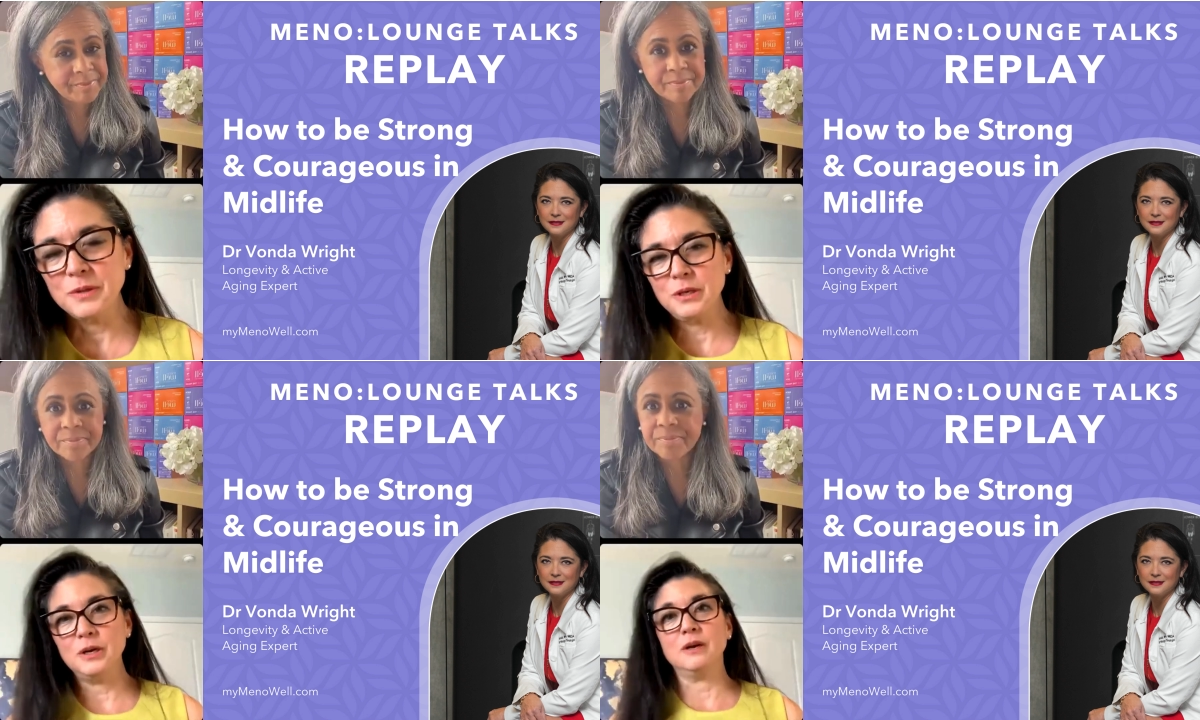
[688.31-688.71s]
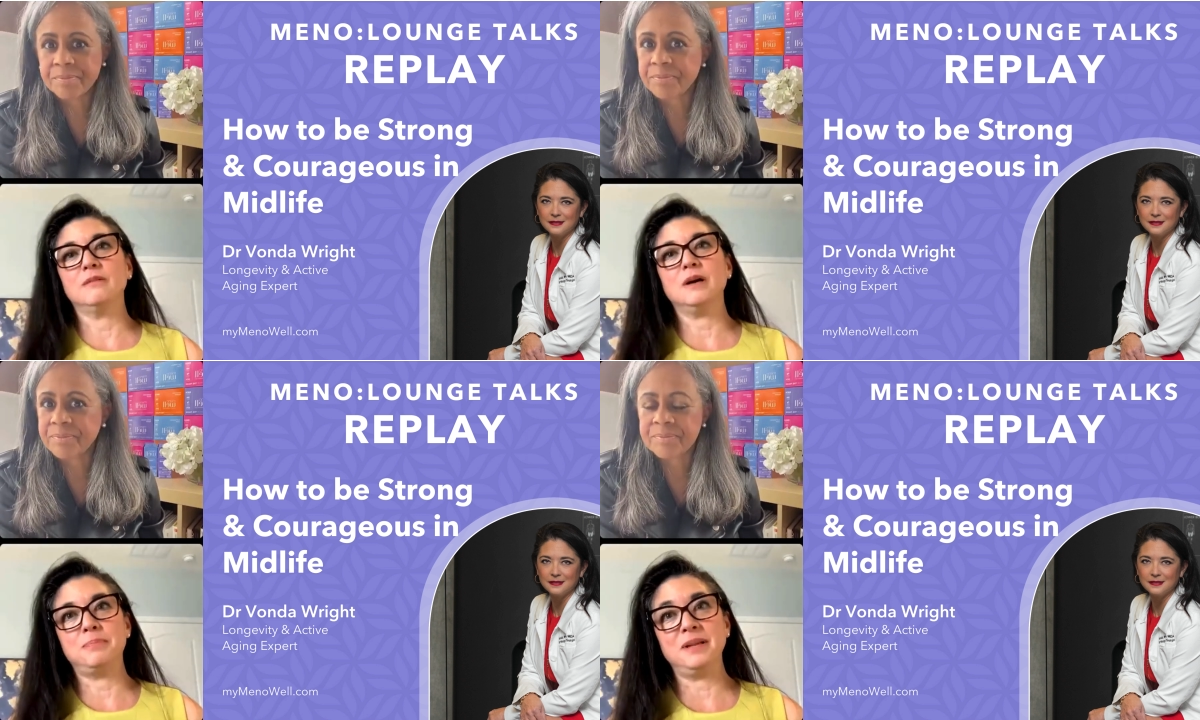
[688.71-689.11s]
Speaker 1: you
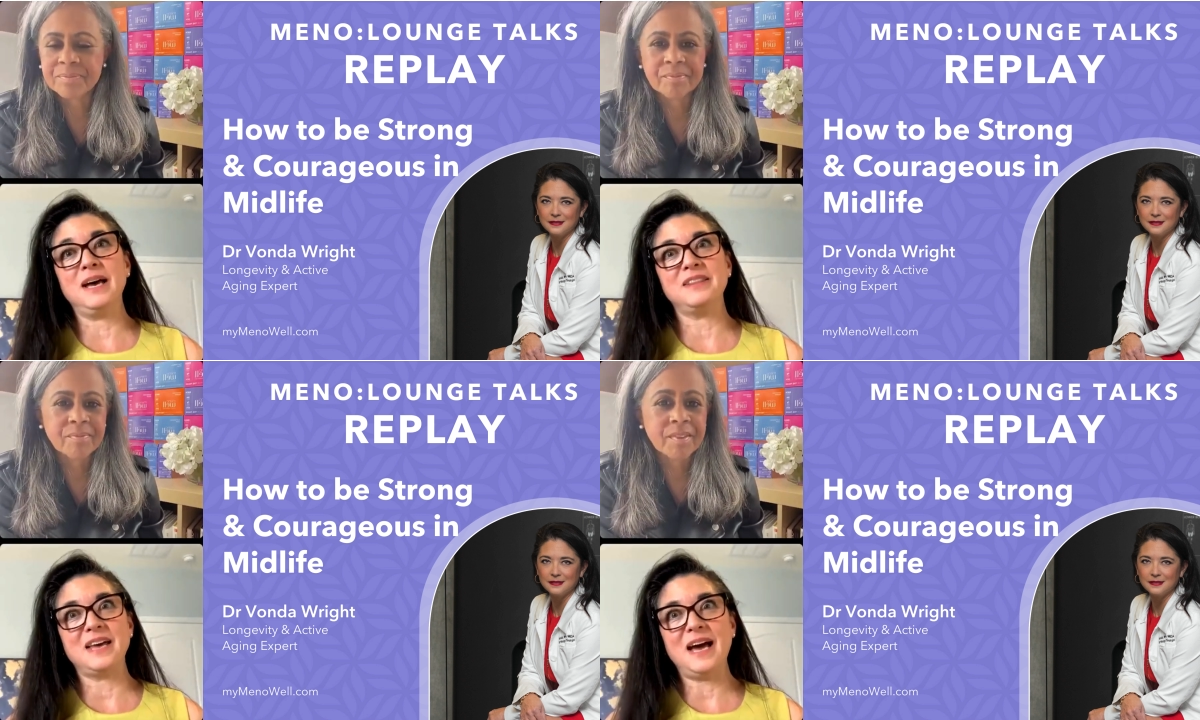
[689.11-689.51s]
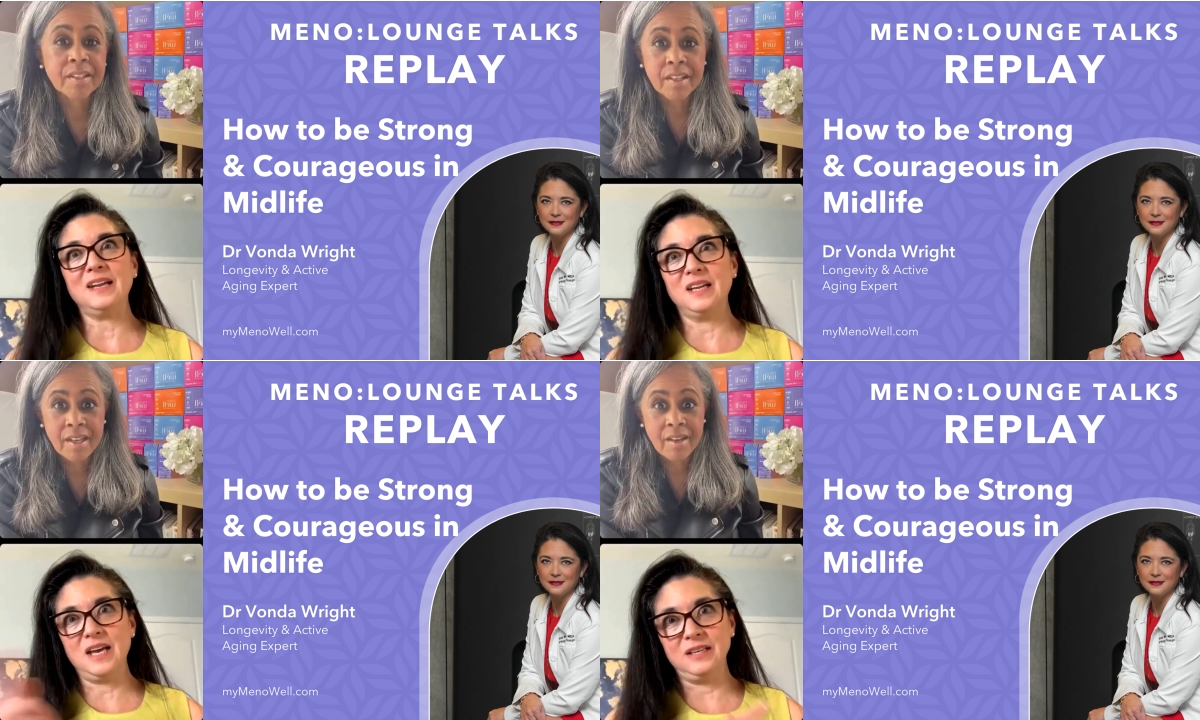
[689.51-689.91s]
know apply that
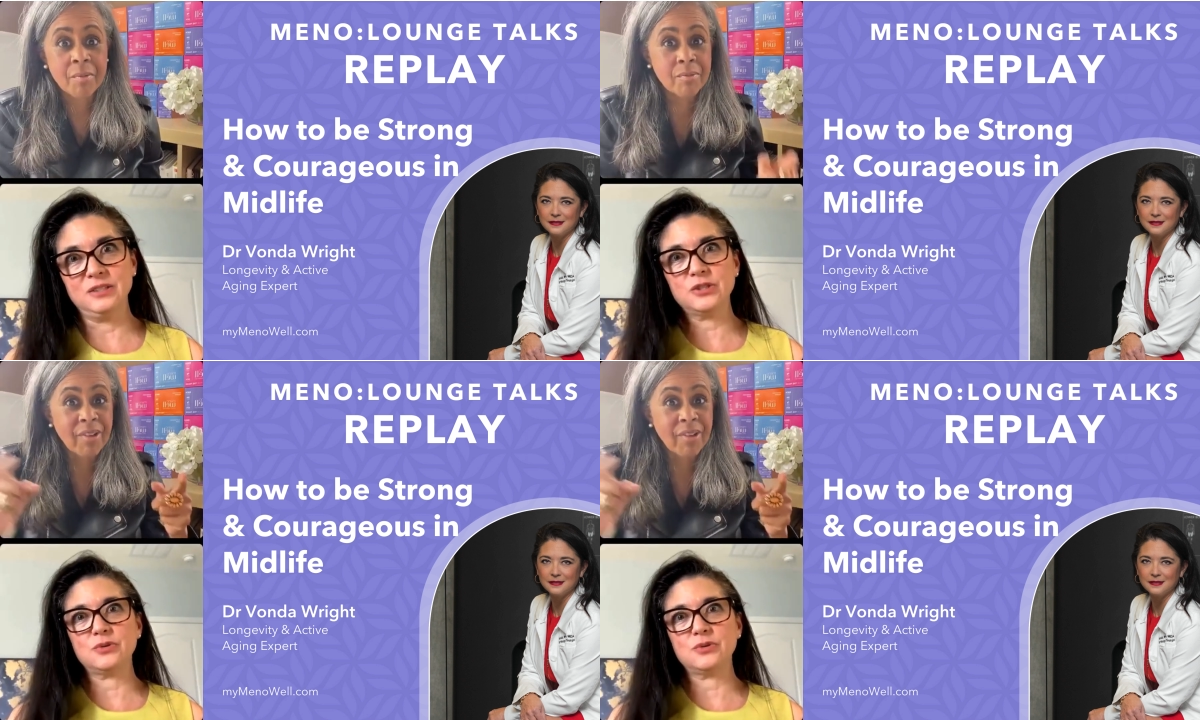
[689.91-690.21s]
lens right,